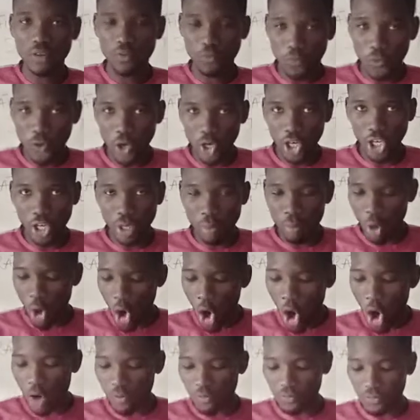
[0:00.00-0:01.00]
volume
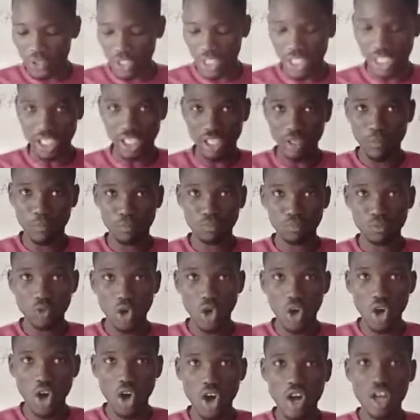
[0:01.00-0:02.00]
of the
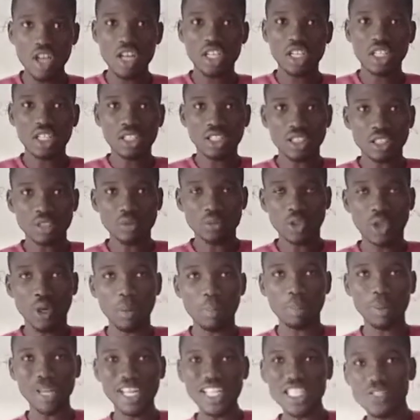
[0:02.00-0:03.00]

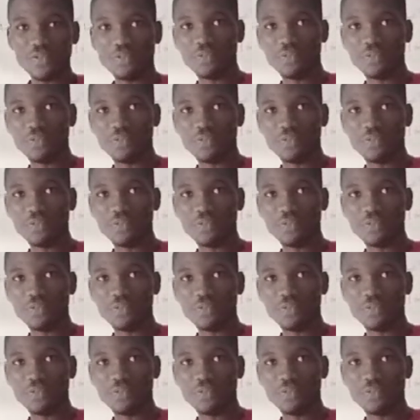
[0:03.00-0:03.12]
complete